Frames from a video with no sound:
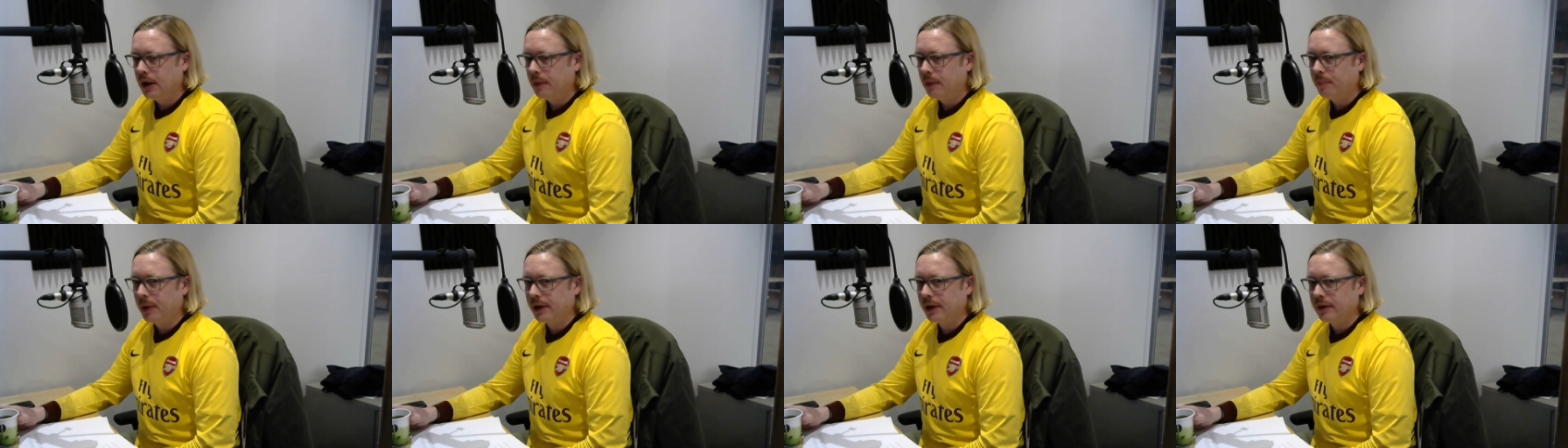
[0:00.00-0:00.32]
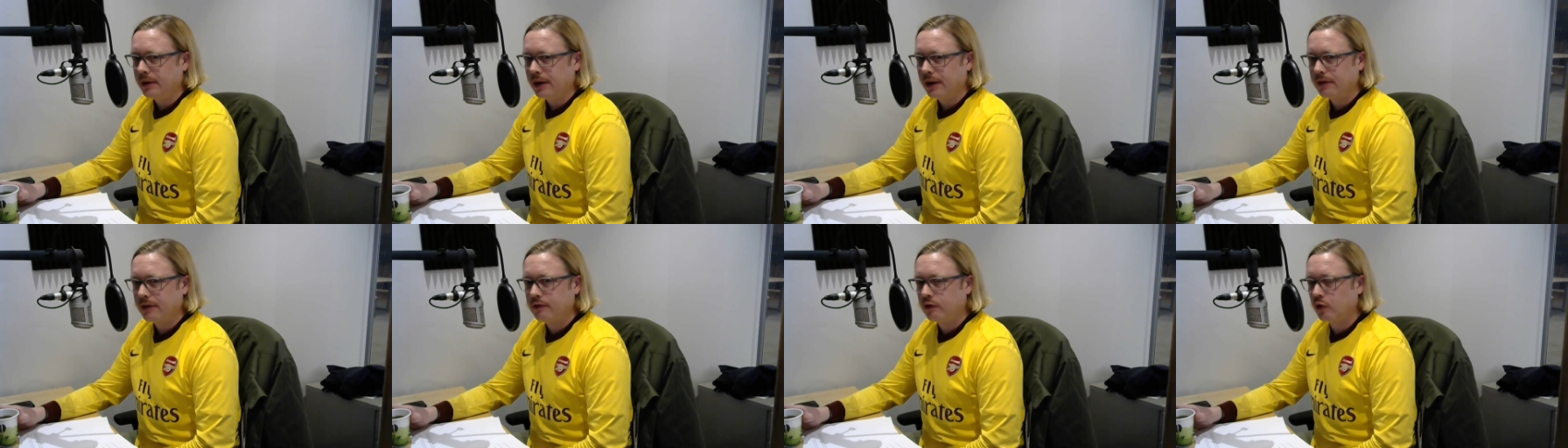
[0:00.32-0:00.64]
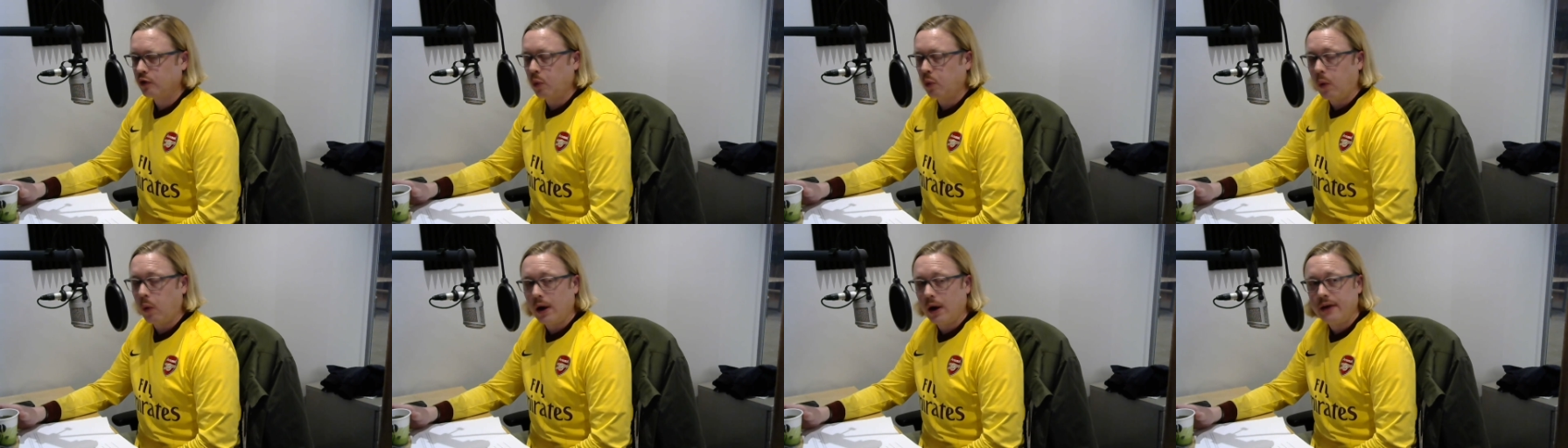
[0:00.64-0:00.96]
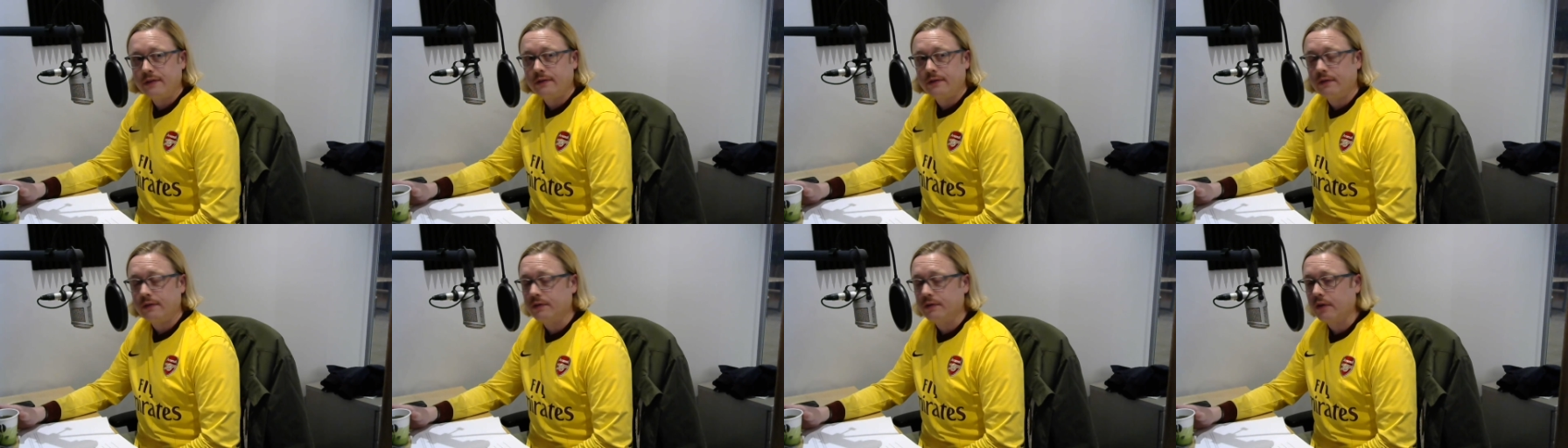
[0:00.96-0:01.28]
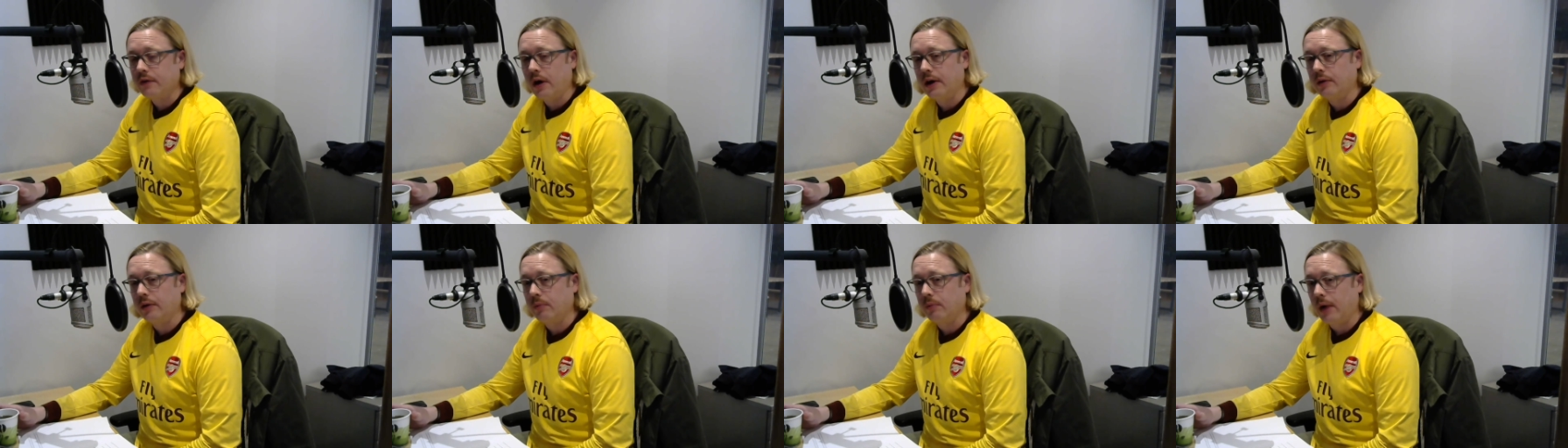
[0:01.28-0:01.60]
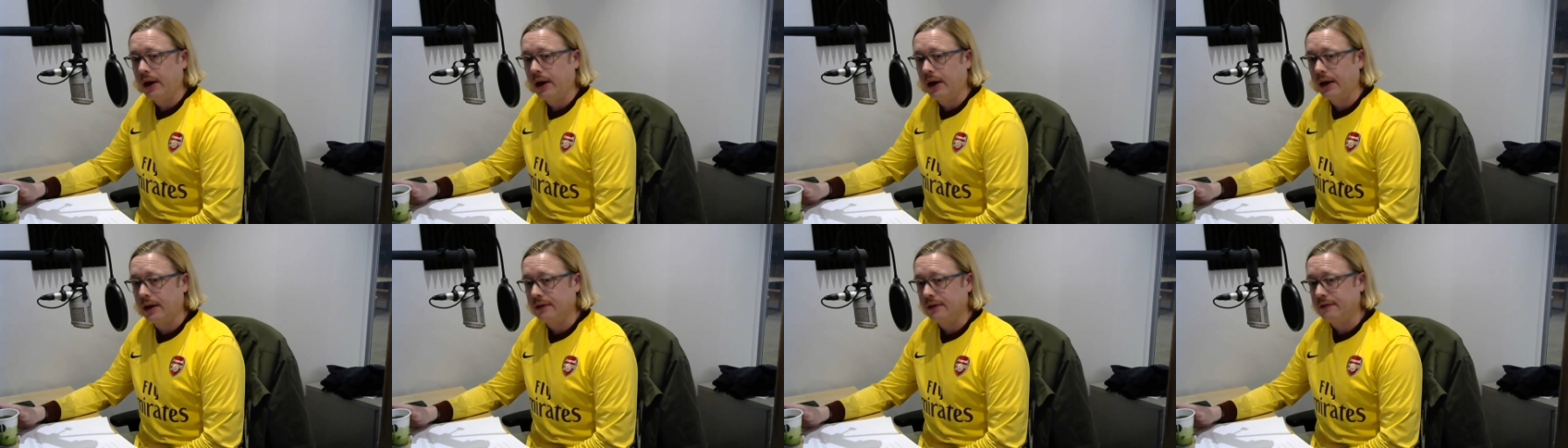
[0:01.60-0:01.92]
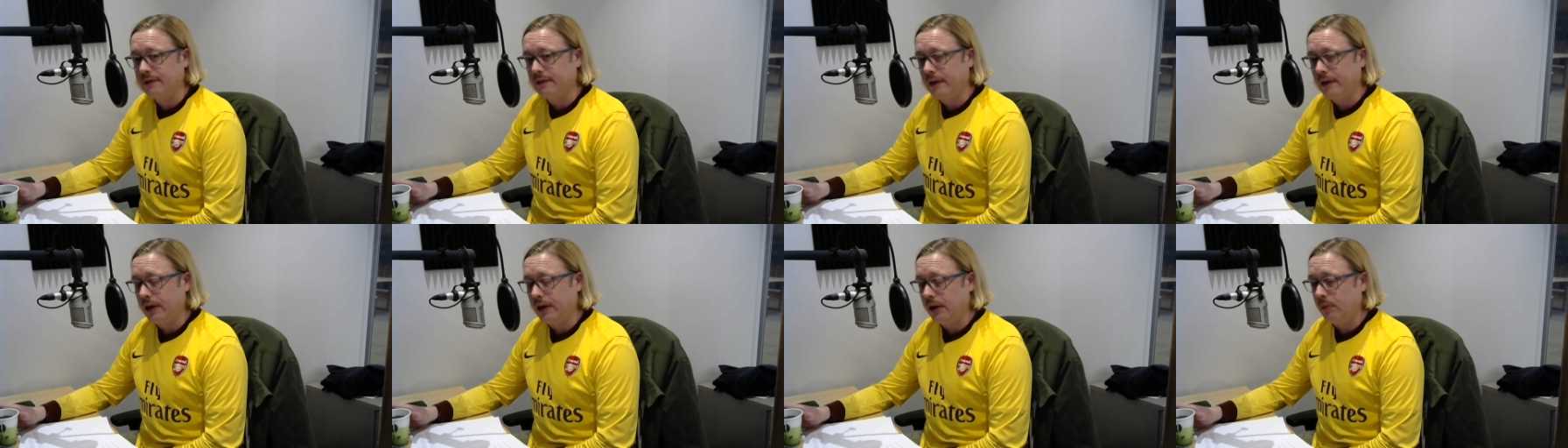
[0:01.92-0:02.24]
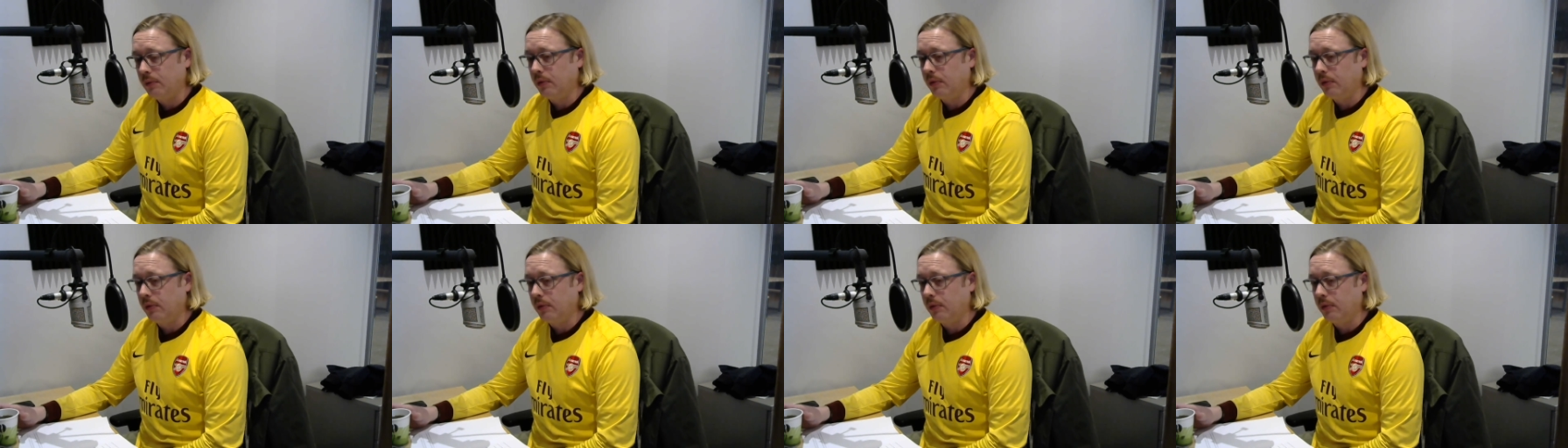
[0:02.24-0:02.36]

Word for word: But that's twice he's gotten it right against City.